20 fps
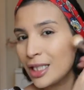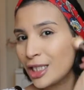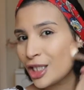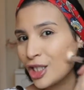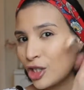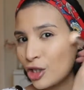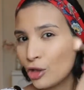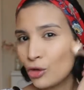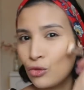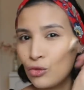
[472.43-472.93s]

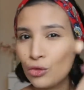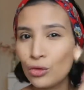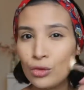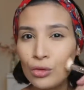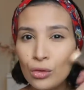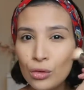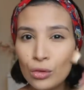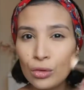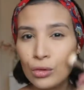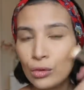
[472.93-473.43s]
It's not too
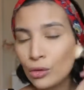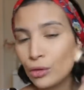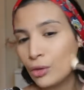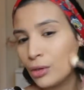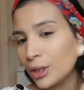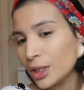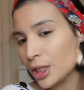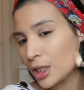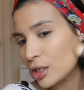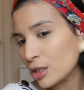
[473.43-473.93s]
cool
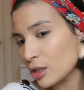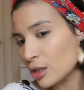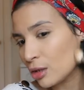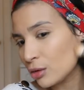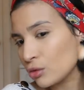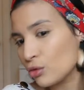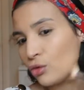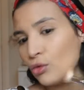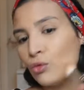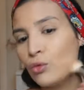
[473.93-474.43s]
tone, it's
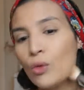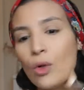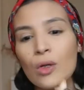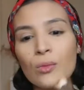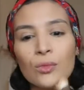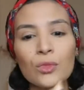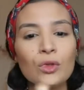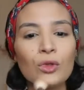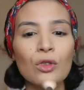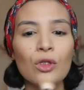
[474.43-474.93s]
not too
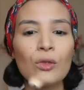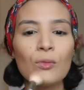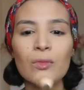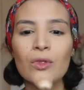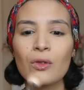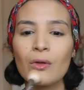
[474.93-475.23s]
warm tone,